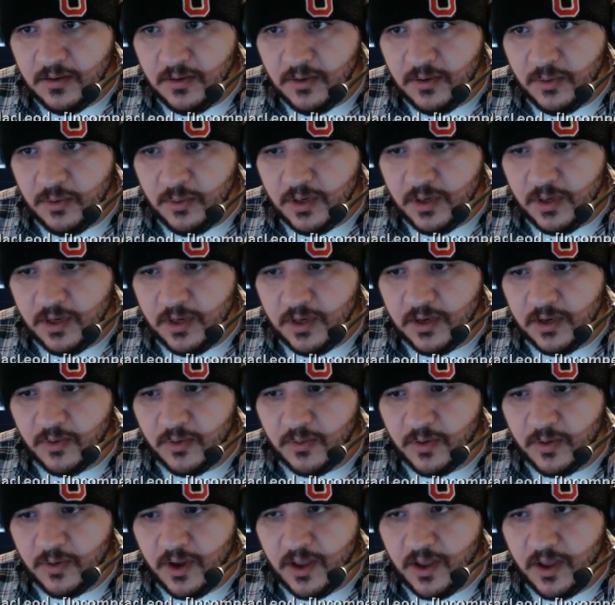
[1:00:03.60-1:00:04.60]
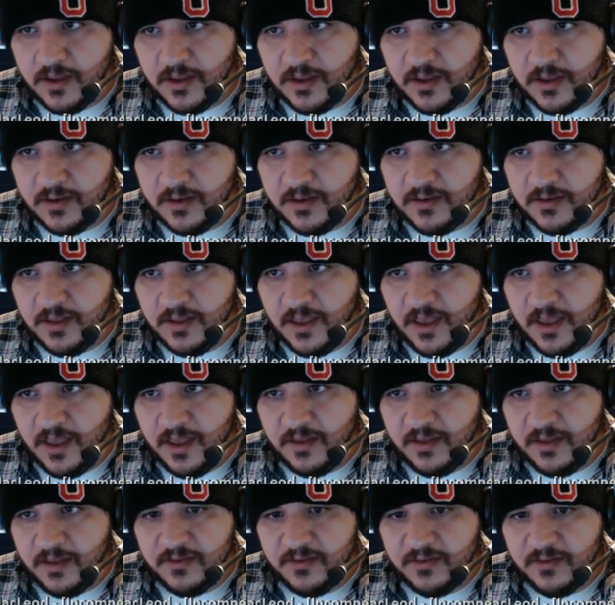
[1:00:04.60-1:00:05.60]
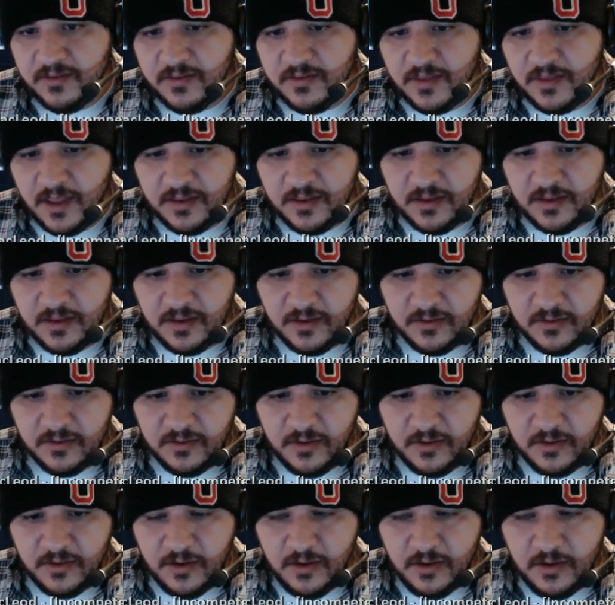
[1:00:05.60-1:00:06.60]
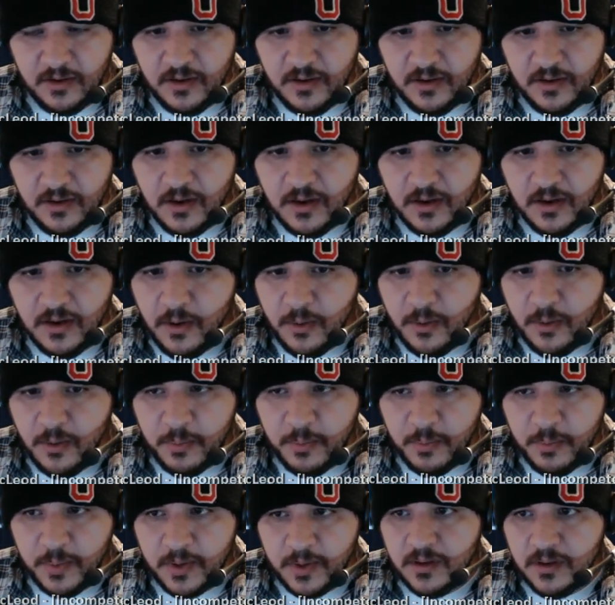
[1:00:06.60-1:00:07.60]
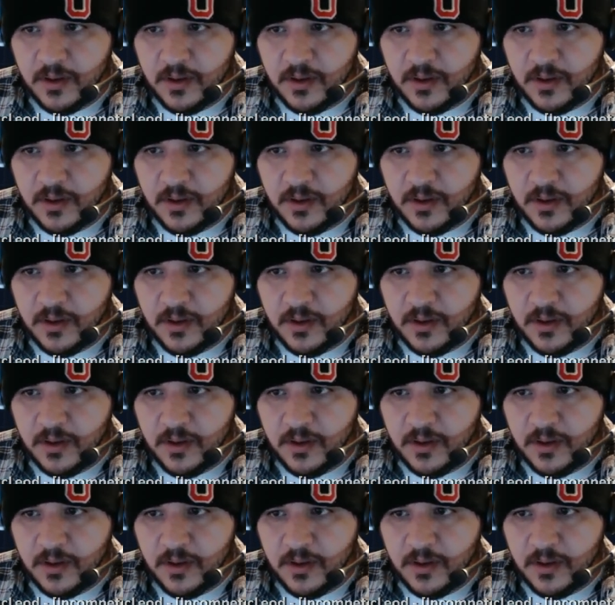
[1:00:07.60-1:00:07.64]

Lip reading: Nuclear rocket, yes, that thing is dope.